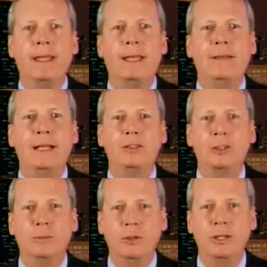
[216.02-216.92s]
and that
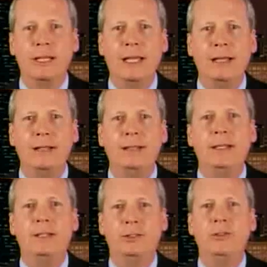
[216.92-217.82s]
is communicated
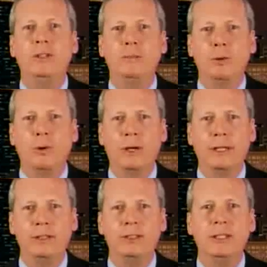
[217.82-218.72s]
to the
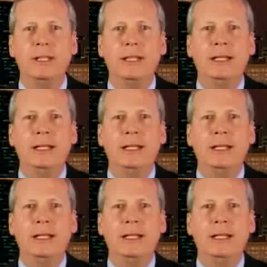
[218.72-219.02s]
employees,